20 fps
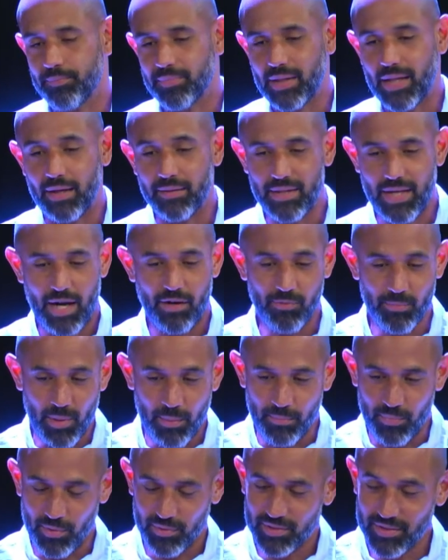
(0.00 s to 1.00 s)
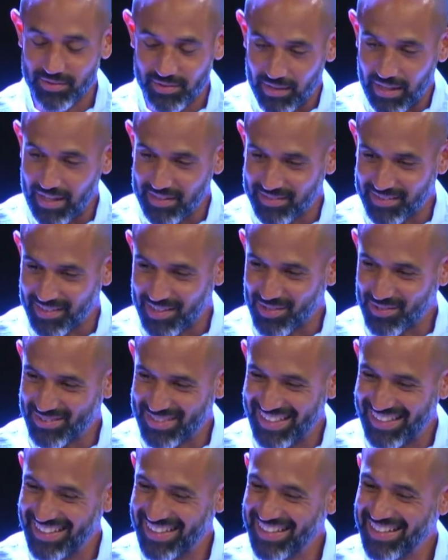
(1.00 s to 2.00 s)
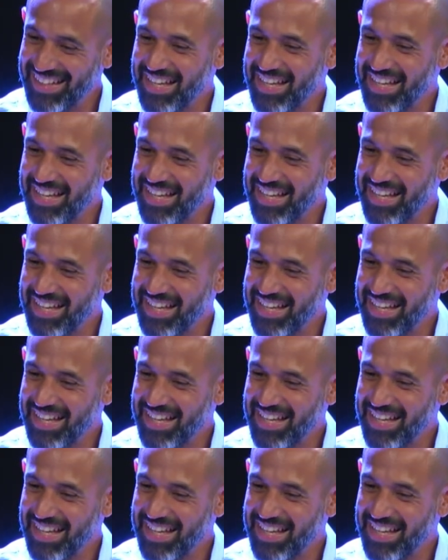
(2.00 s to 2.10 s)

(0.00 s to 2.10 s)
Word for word: And I remember, this is the last thing I'll say,